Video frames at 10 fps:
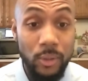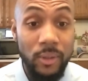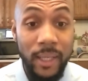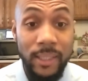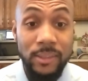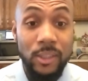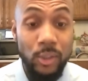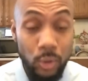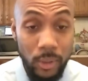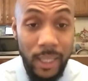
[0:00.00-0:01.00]
things to
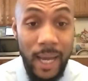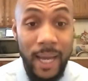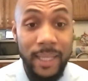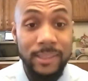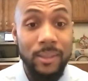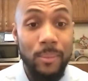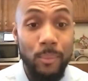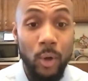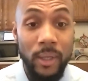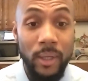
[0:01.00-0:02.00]
utilize,
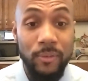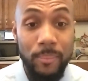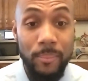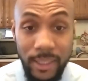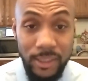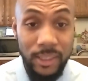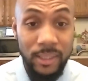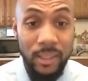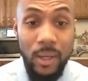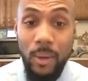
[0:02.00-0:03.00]
more
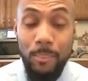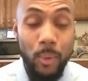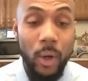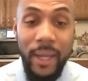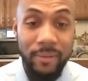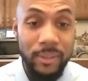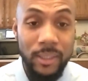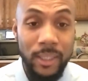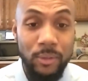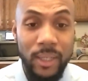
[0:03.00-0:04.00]
information, more
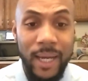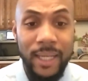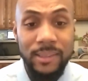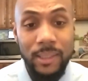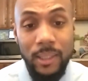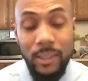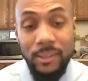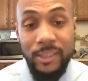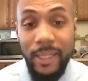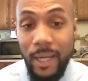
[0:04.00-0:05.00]
everything, you guys.
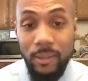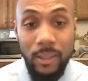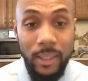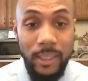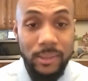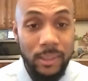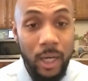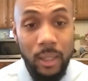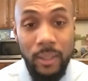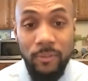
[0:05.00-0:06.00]
Check out the links and
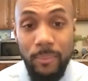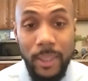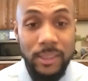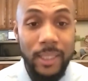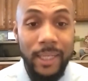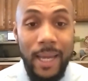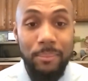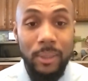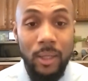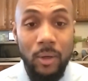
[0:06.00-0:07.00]
all the information I got
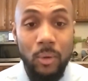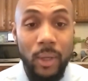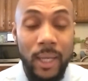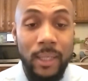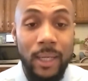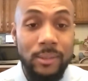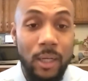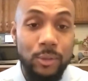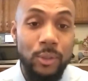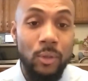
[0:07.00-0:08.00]
below, and I'll
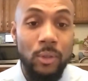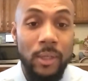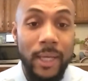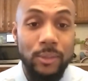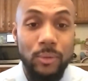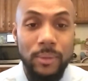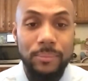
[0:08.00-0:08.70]
talk to you on the next one.